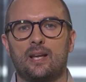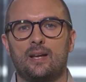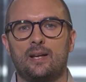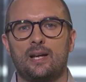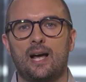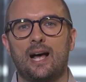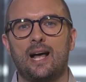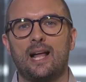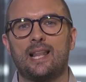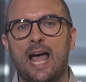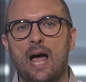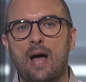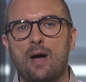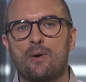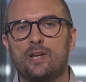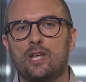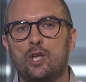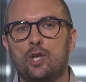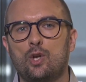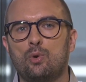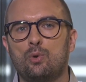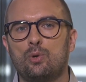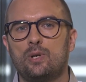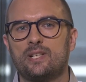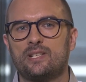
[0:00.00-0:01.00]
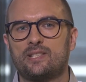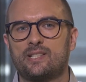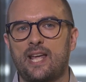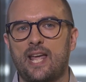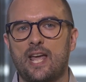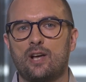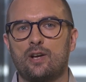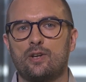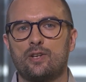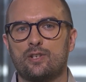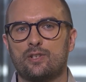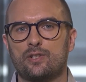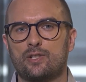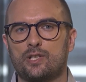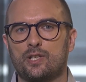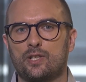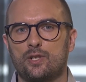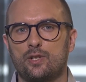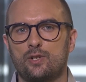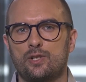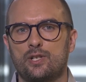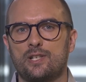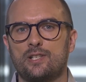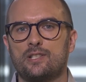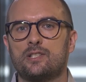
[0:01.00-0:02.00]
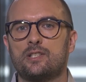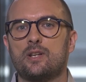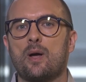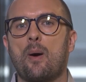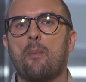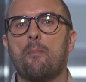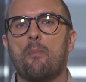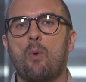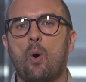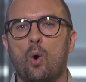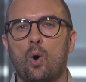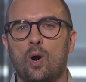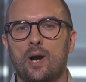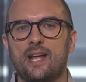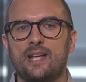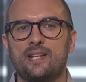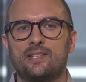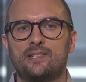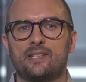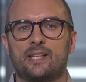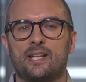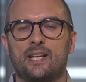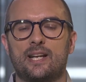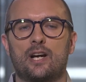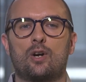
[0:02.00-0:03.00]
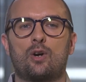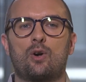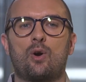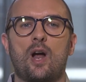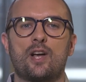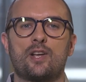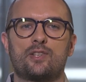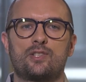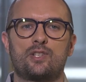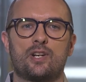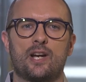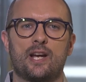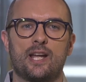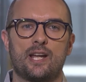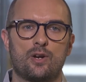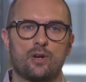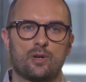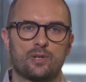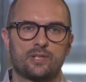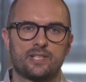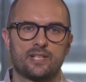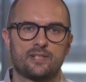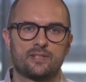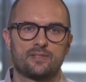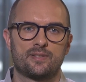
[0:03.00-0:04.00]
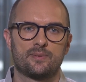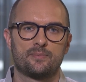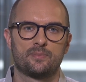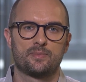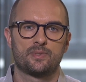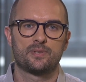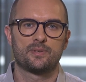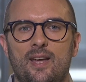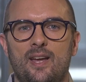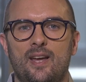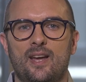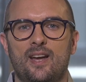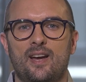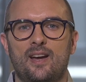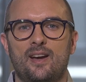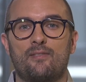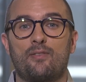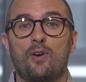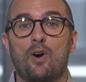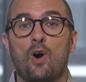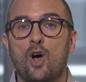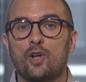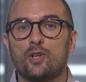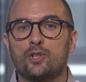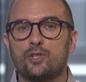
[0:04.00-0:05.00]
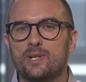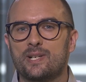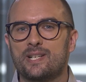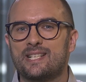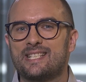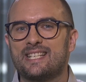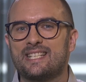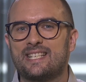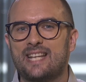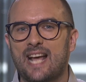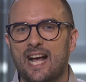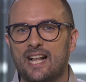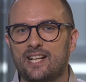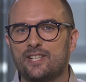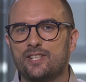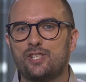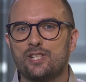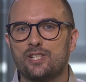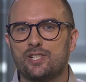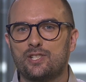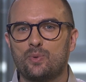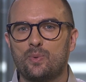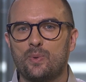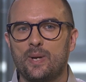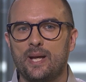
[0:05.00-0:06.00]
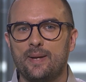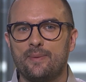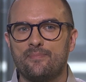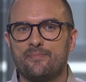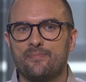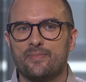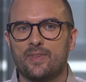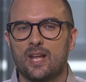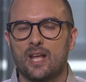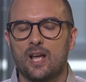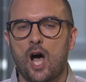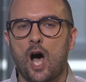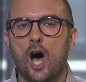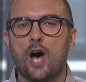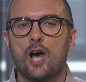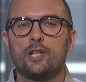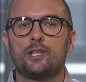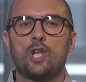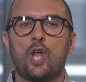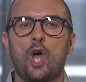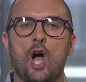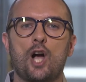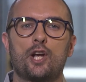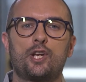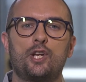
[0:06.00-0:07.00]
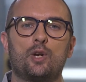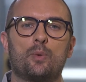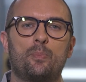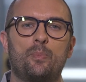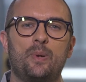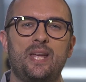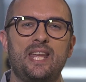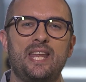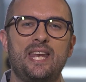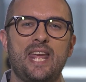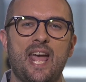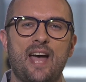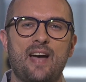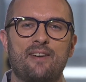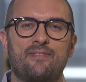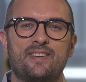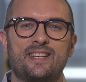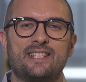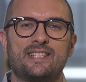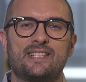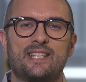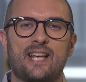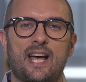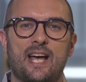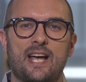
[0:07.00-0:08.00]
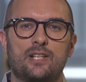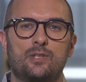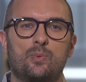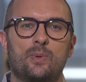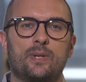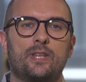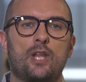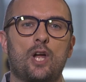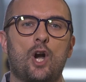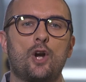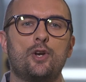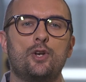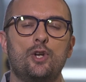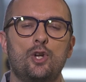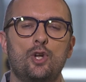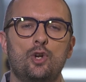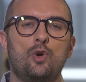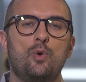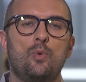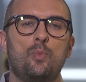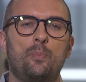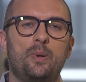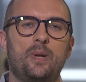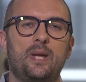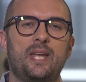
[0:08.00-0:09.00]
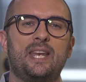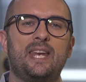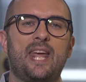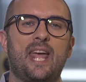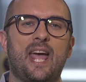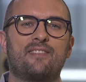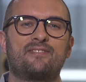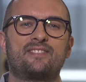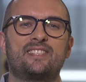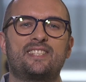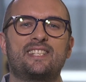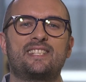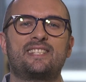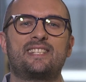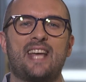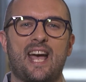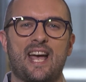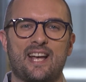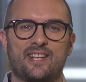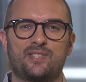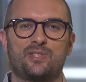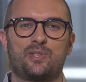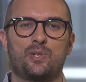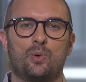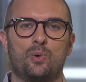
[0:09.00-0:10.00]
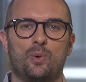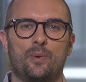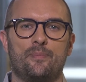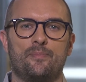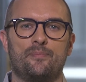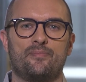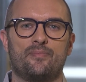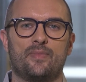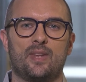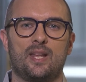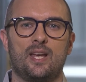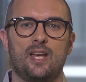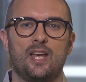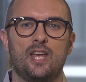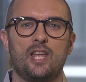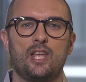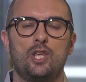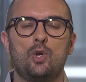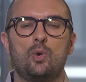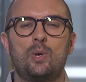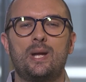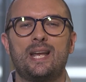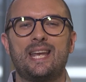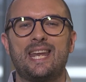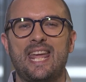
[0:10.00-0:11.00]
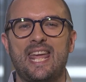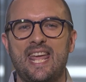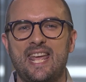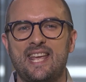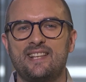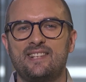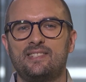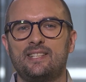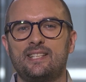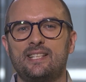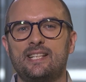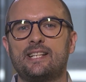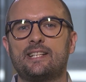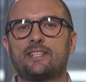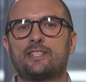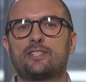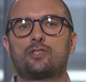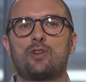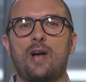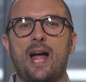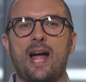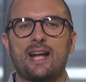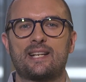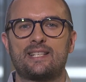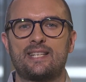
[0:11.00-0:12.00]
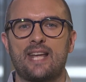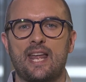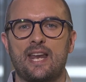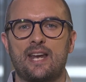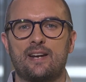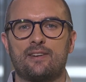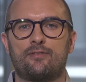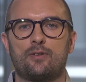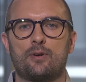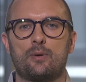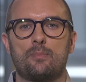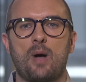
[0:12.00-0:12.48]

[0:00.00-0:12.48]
allowing you to scale your solutions more easily across your ecosystems. For Alteryx Intelligence Suite, unlock your PDF insights with our new PDF to text tool you can easily extract data from